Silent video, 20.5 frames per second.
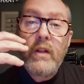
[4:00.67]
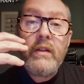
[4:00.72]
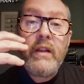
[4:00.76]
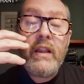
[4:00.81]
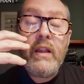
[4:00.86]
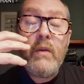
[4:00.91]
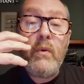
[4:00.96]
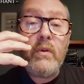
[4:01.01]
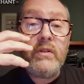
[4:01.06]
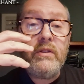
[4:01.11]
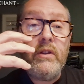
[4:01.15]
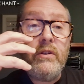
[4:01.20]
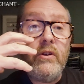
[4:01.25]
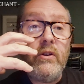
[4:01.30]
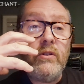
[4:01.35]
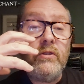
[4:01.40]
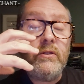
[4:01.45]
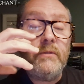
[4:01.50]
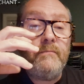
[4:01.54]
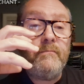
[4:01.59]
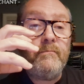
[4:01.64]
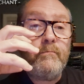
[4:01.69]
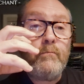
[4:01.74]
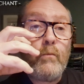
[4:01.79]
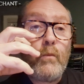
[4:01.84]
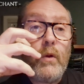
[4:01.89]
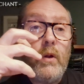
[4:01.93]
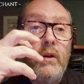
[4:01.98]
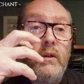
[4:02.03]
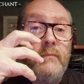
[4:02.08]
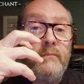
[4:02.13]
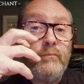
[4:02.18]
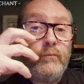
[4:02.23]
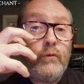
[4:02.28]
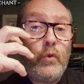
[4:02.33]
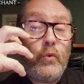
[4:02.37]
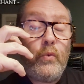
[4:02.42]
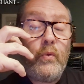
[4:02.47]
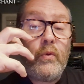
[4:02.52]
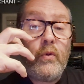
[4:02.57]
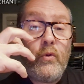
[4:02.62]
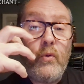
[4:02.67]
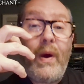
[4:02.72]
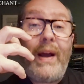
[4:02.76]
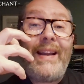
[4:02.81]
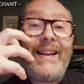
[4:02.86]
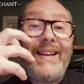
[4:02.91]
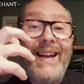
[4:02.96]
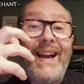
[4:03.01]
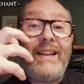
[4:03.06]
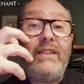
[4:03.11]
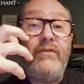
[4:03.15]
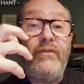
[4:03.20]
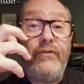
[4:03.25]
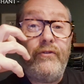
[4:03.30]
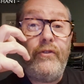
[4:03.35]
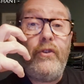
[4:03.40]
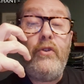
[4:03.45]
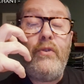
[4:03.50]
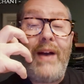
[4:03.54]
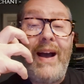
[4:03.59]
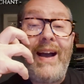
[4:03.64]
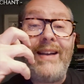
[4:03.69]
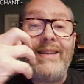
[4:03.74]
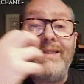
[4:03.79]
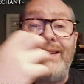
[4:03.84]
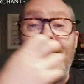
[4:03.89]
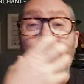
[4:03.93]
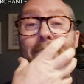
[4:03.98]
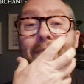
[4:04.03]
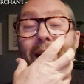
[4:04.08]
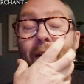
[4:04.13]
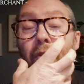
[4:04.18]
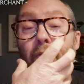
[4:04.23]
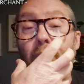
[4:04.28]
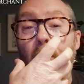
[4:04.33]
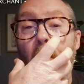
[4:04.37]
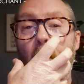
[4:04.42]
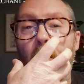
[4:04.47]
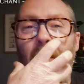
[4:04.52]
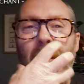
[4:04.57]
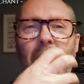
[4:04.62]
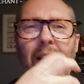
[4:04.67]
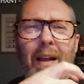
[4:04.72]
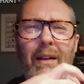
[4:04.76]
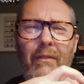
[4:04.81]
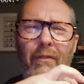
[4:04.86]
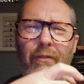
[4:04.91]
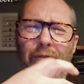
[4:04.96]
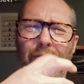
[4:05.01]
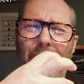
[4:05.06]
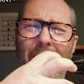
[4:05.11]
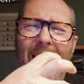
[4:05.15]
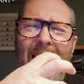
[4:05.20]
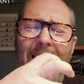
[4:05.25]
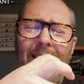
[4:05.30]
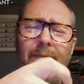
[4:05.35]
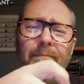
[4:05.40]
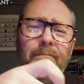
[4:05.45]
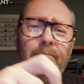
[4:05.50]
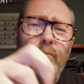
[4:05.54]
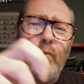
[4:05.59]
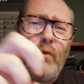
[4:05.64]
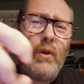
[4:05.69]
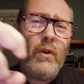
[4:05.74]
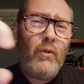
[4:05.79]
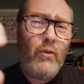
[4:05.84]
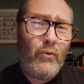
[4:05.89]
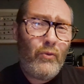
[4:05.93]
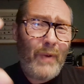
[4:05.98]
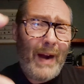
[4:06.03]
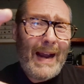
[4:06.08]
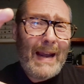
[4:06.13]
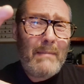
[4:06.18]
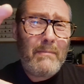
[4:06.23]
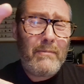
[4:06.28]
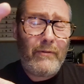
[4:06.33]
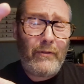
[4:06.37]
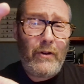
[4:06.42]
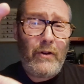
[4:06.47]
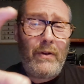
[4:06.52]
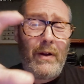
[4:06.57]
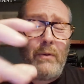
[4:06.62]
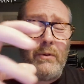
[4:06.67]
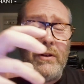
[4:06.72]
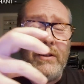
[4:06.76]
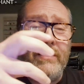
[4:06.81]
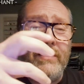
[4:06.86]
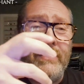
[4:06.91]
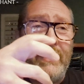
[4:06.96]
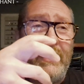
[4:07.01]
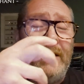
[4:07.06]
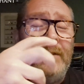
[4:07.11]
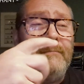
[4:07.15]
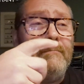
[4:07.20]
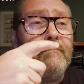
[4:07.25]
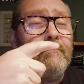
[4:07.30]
than there was on the nose. Qu quite nice. Fruit, actually, mouth-watering, kind of fat, ripe fruit, I want to say.